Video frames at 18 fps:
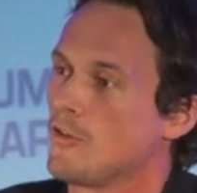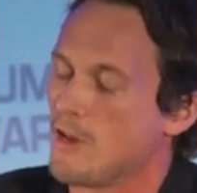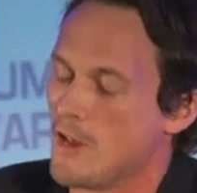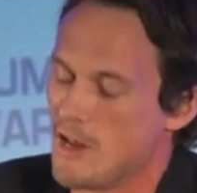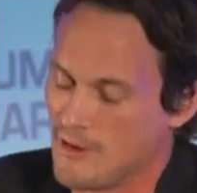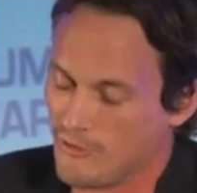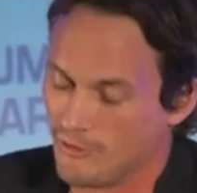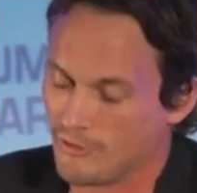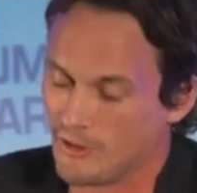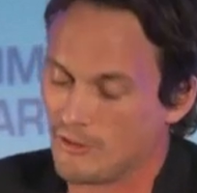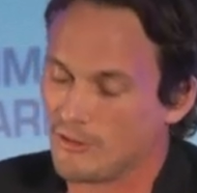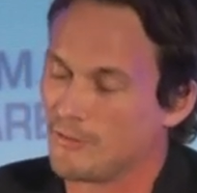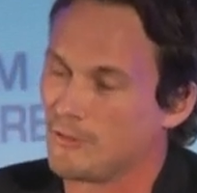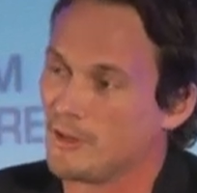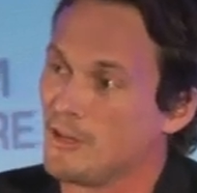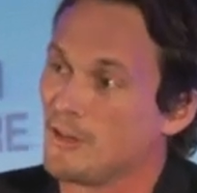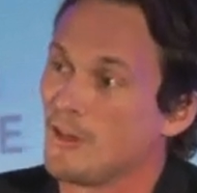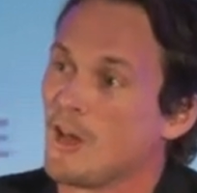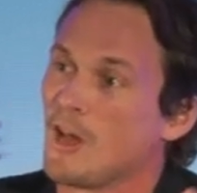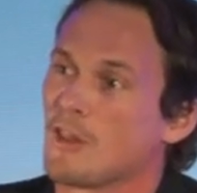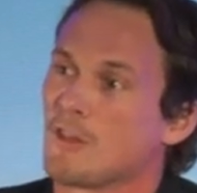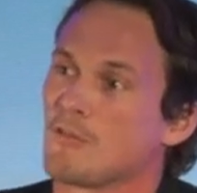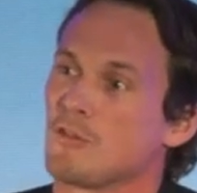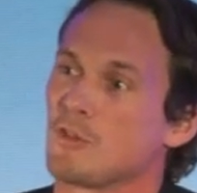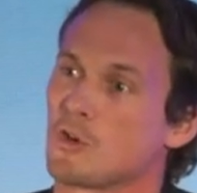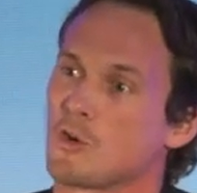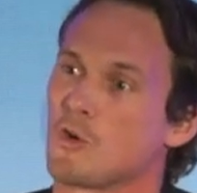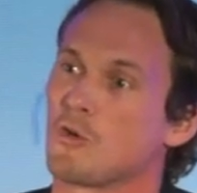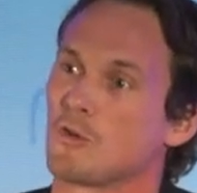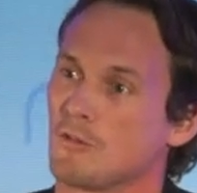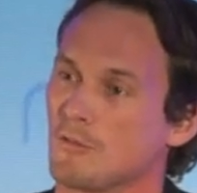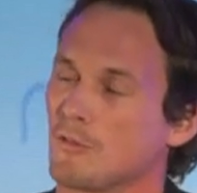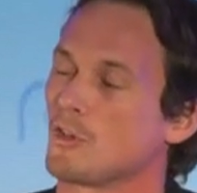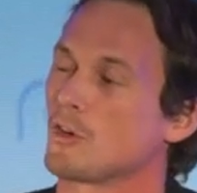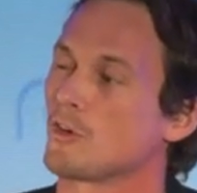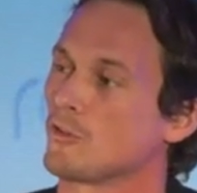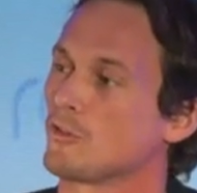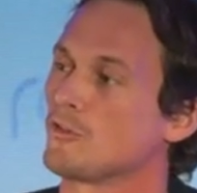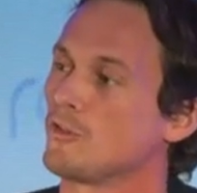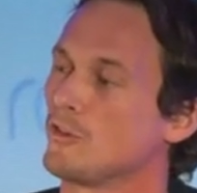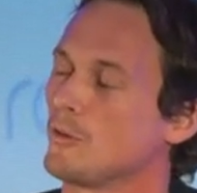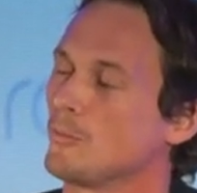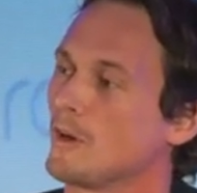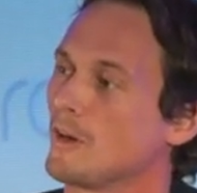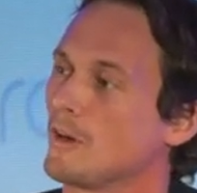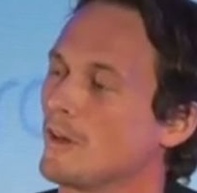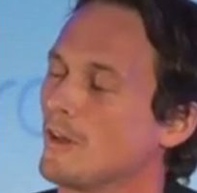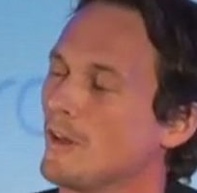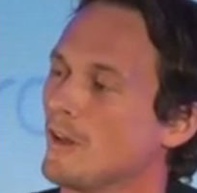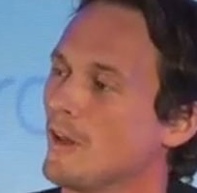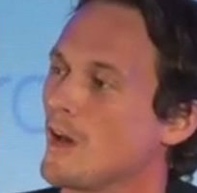instinctively, they're in the corner of the consumer.